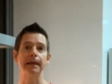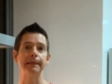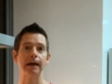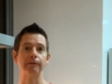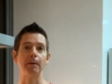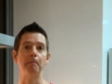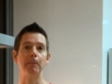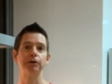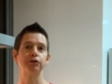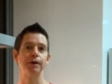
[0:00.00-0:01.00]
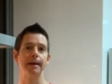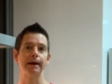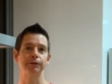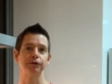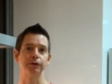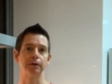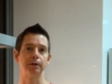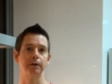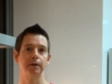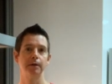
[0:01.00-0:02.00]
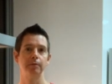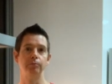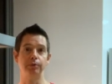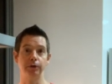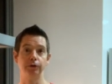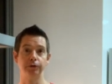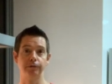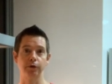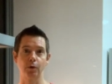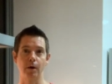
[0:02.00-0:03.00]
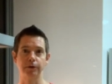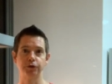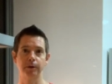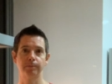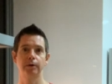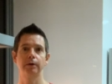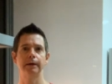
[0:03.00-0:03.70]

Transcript: and they have a much nicer build of the quad jumper.